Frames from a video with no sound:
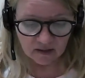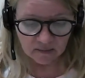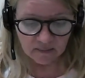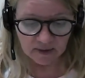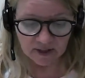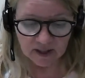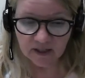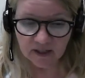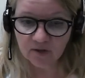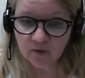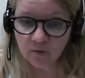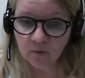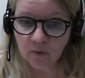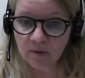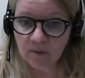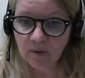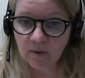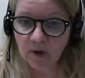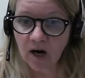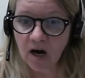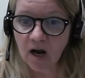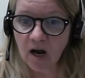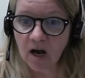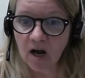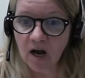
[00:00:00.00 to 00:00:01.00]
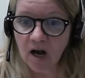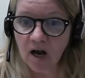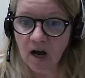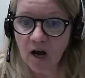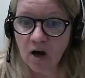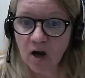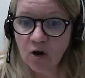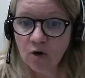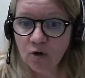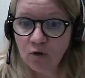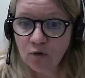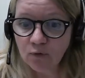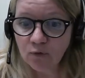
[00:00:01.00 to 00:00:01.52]
Because we were
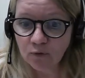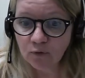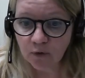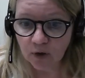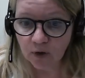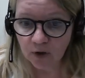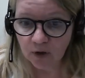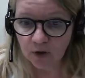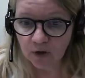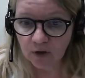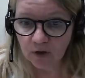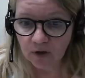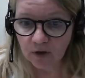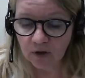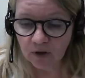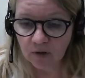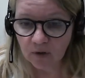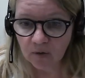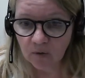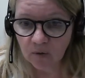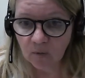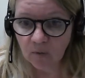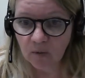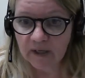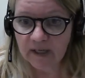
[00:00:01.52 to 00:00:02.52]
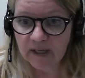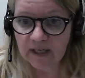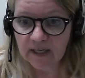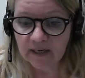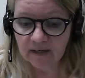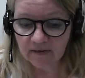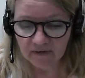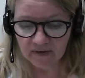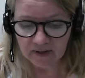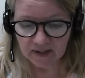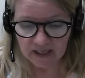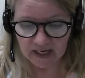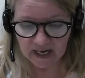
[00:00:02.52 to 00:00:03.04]
over, we
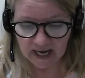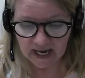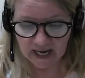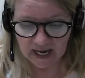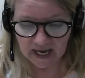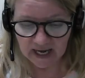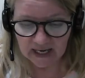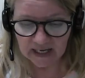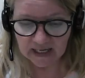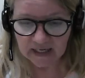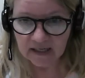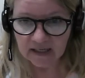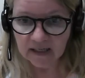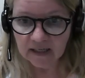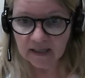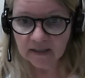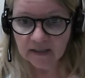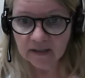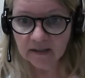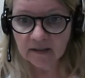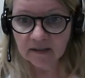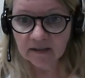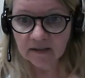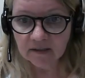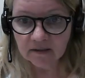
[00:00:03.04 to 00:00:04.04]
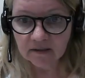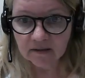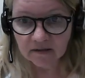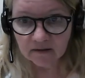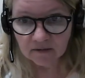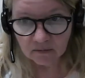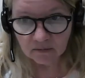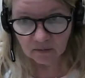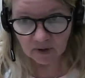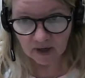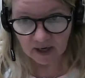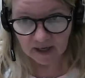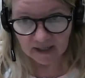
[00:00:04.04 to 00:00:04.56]
give it a
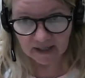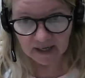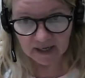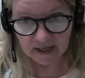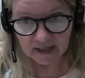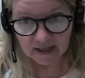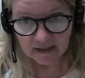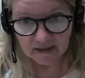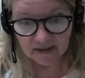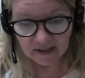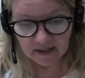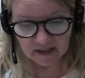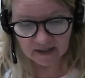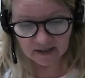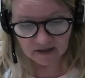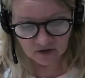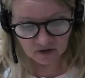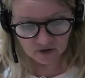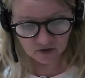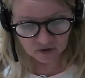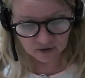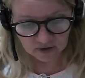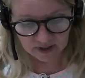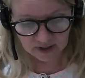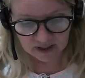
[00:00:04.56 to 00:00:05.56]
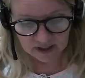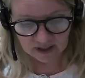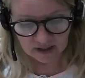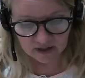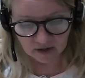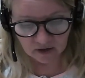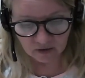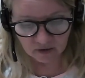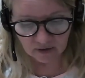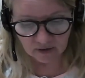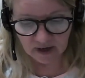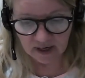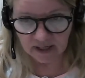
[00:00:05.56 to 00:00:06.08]
right-hand entry
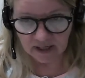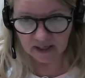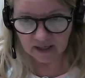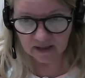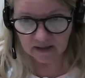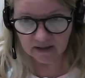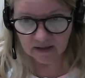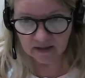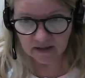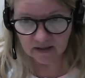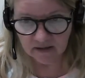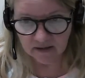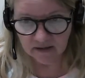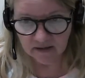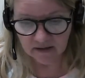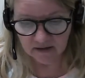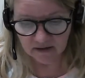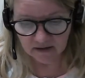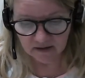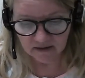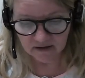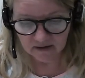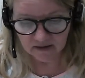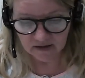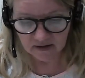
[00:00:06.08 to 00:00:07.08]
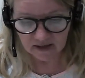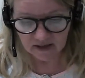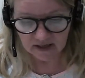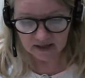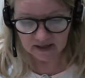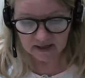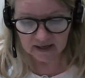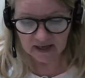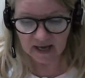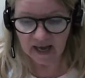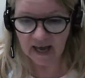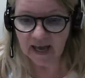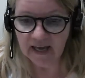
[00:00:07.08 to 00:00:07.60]
credit,
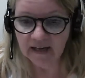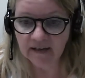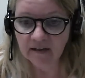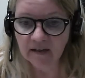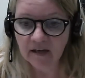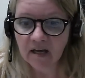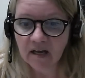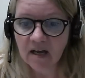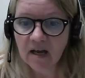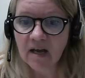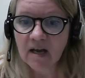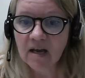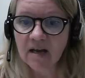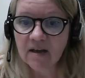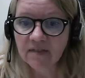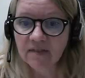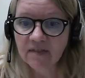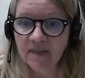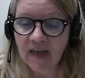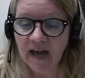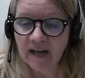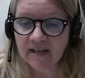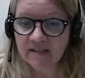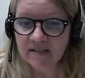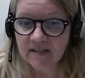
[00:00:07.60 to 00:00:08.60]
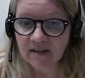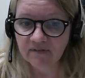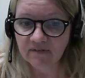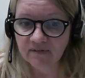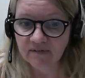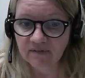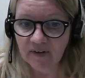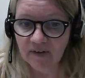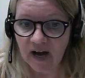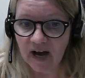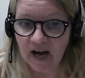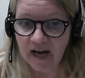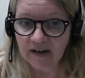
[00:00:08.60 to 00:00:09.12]
and that's a
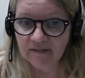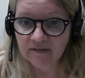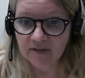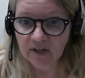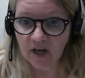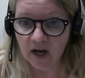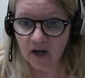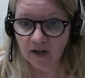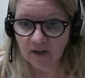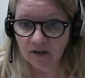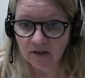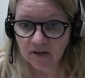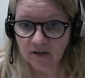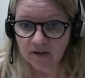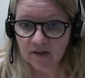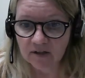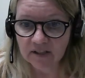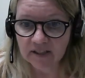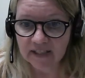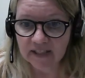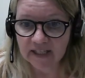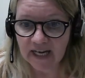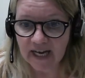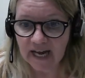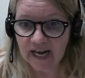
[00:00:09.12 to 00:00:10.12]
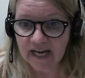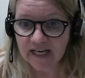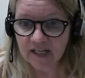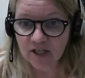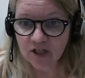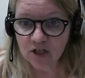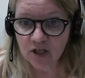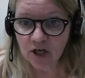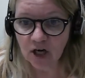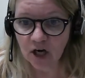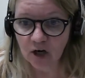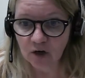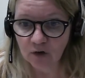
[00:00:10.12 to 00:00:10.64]
$5
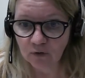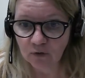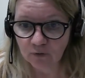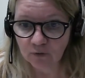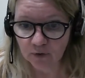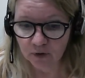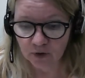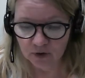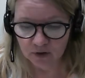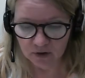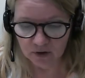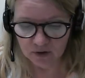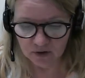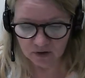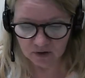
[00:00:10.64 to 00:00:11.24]
cash over.